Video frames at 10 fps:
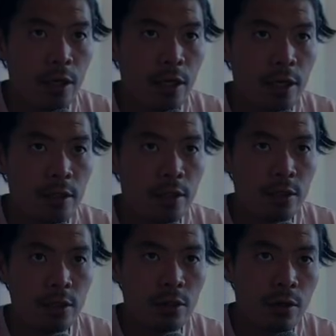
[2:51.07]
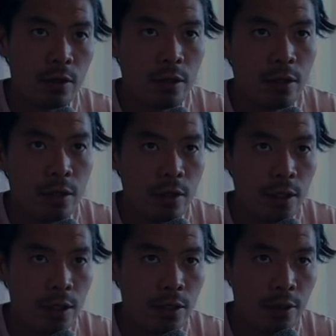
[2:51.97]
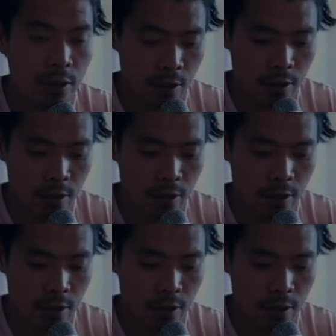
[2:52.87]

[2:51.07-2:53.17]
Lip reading: it's going to start here,